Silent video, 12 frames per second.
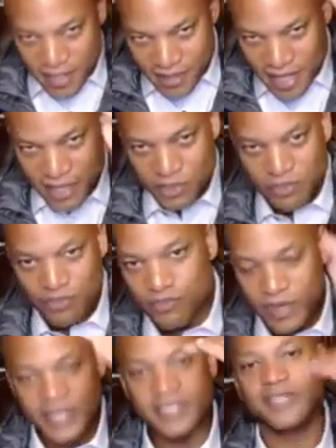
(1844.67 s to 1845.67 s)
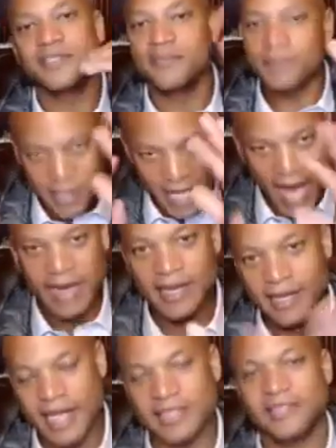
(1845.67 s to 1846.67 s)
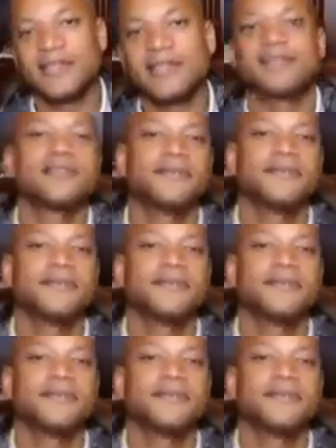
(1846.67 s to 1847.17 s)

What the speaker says: racism. Got it. Yes, it is.